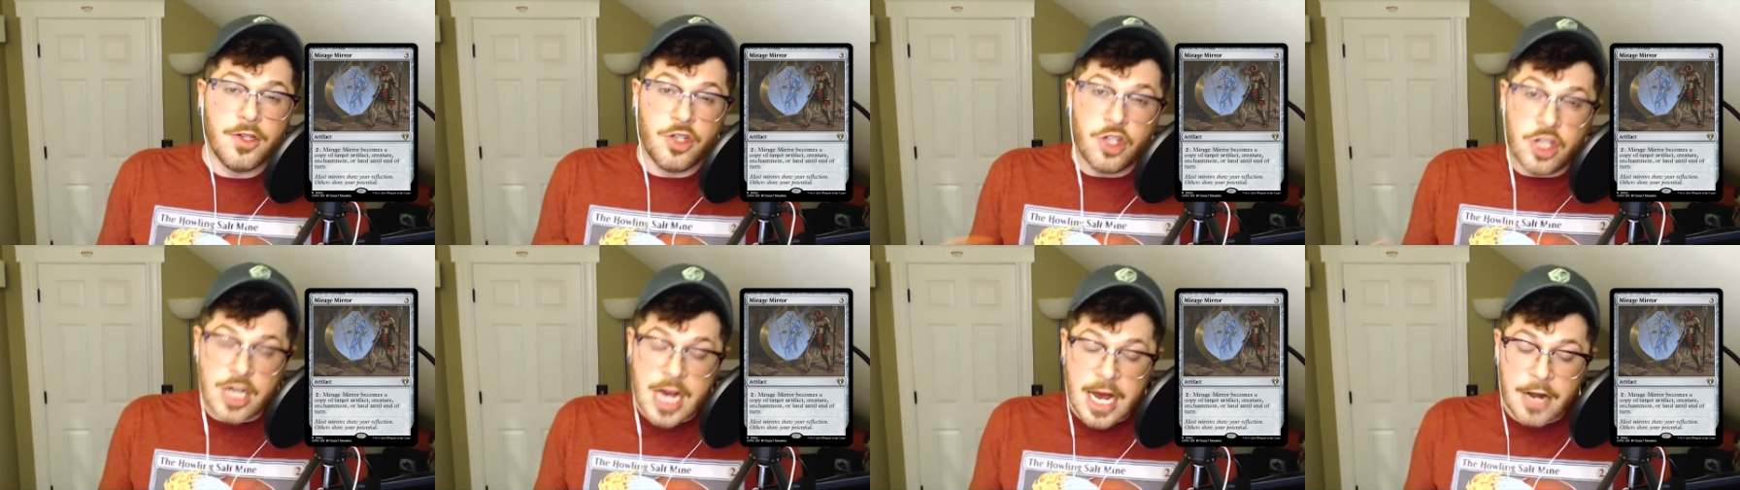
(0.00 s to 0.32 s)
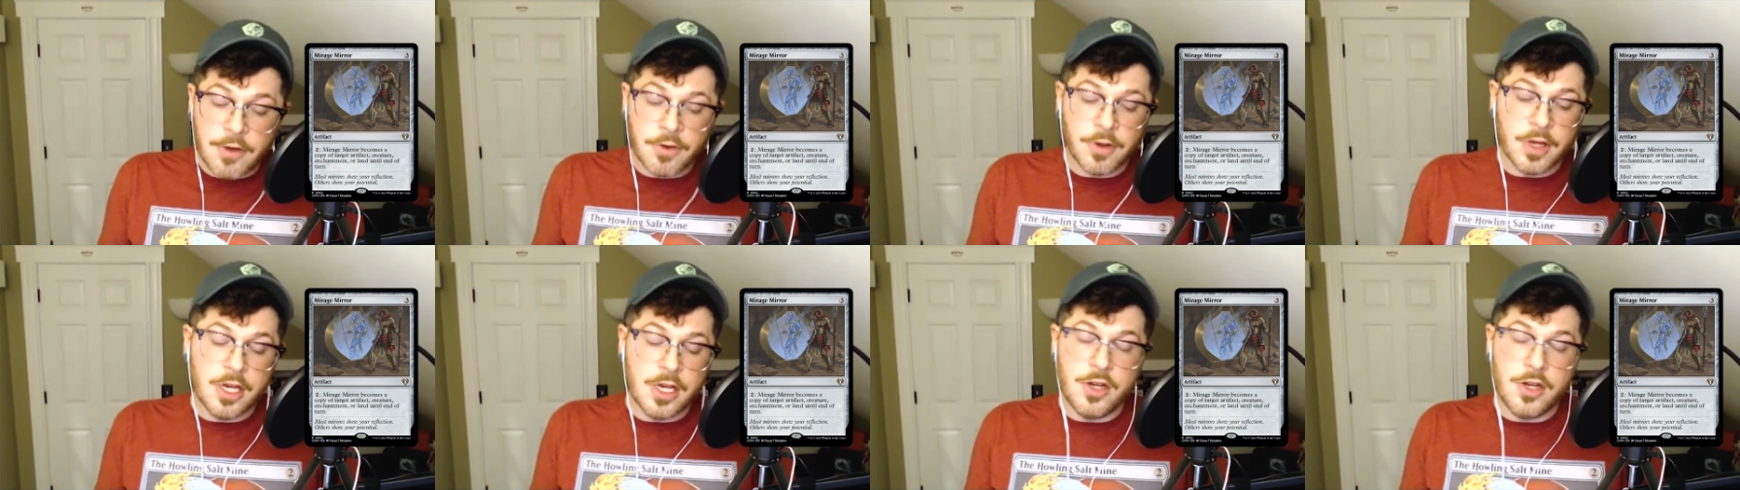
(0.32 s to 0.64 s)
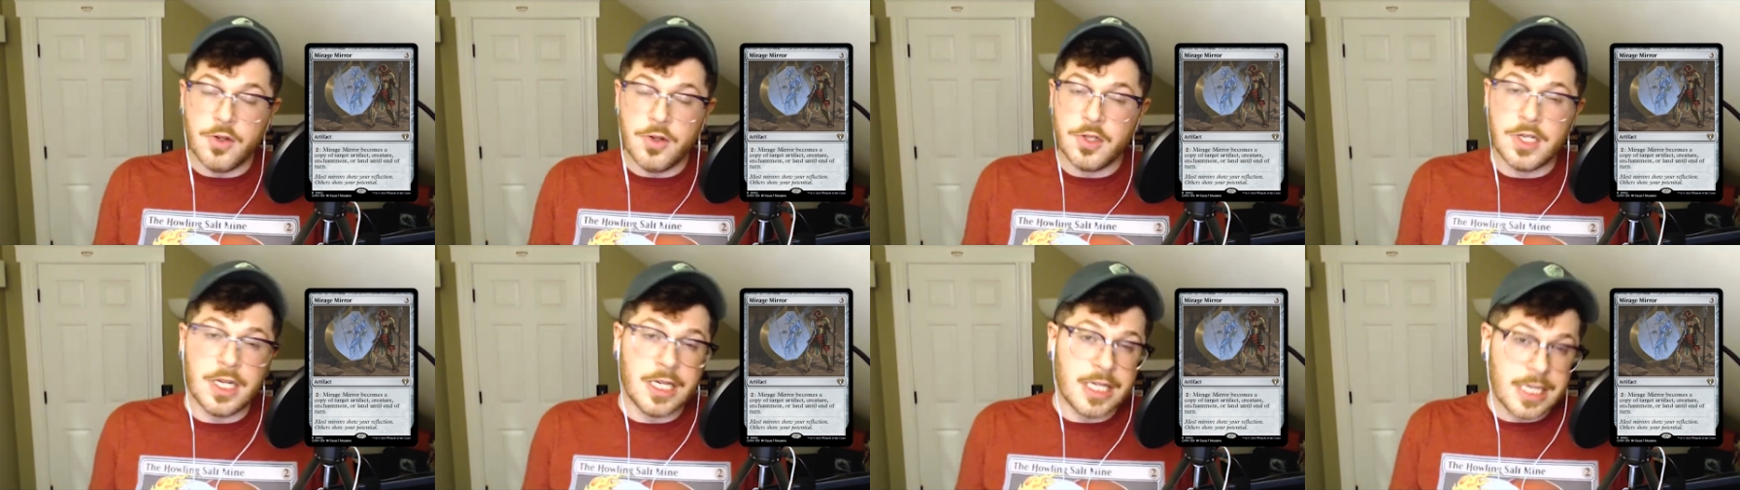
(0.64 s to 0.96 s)
generally
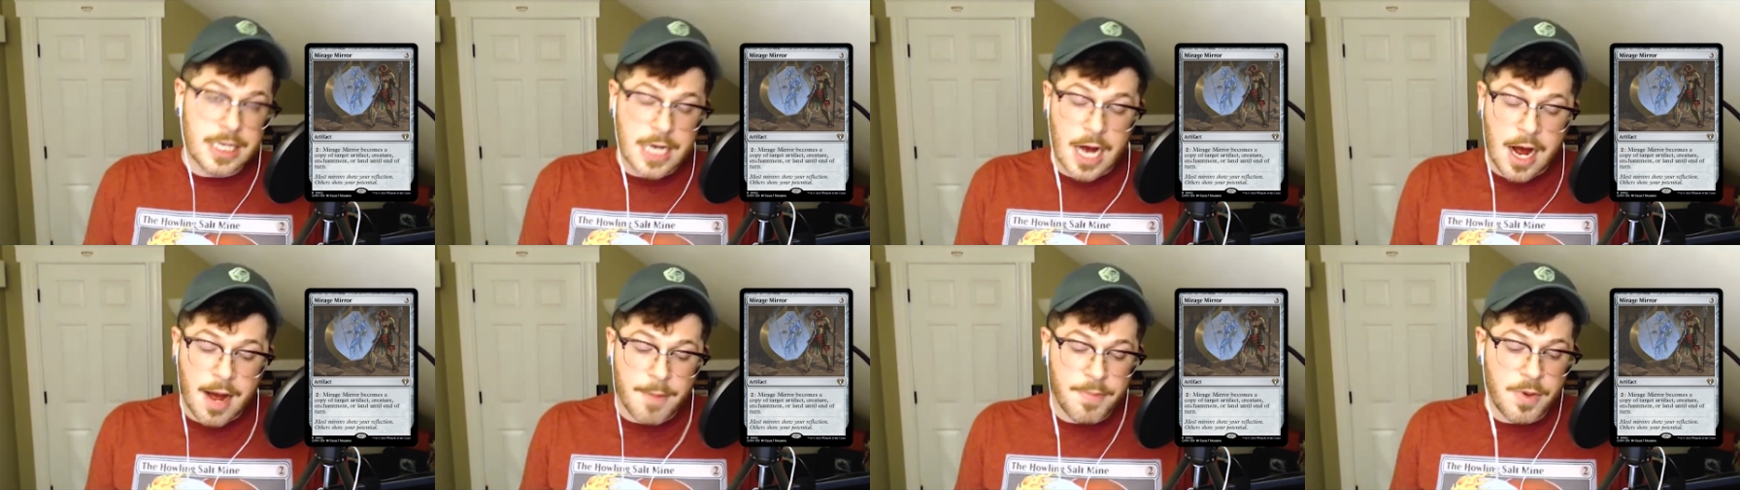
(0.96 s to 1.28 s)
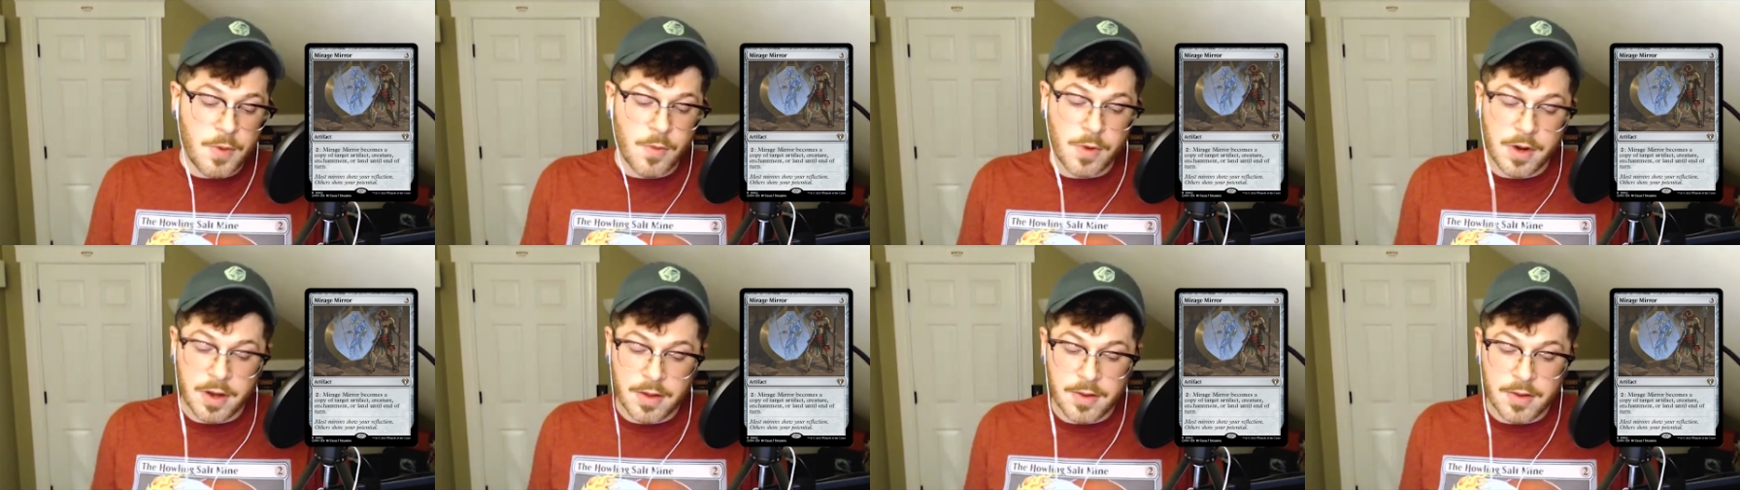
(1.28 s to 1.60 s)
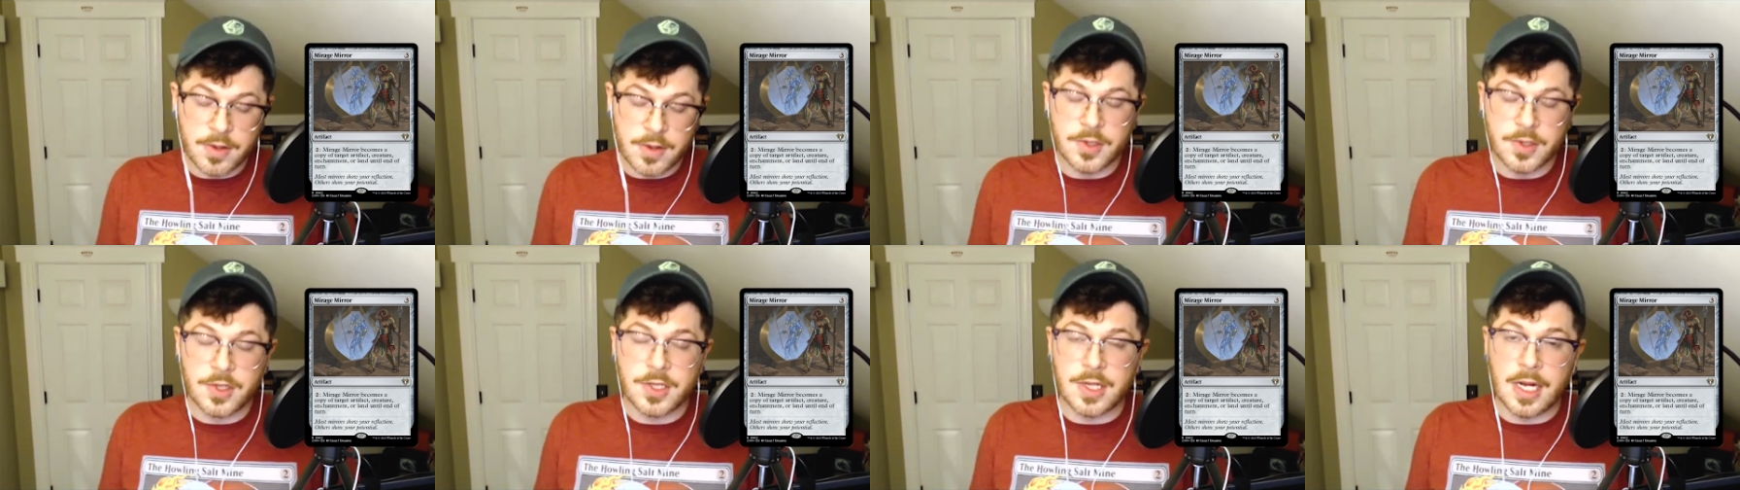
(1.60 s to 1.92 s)
using it to copy one of
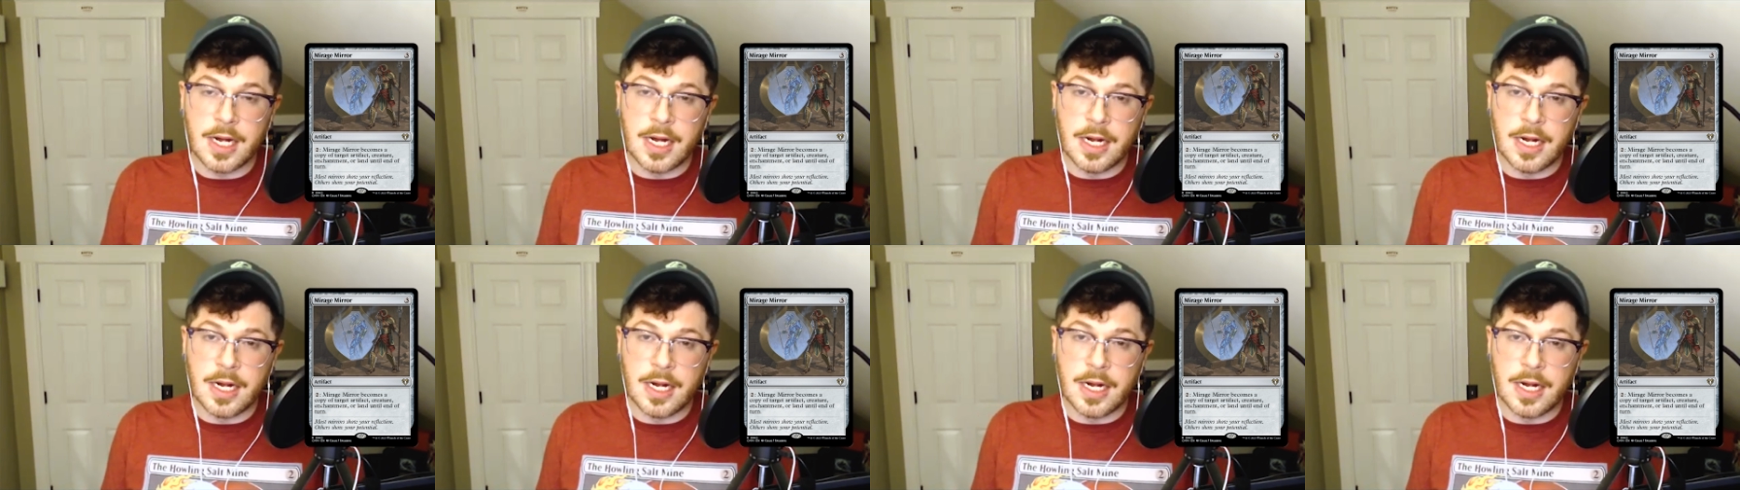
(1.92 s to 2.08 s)
those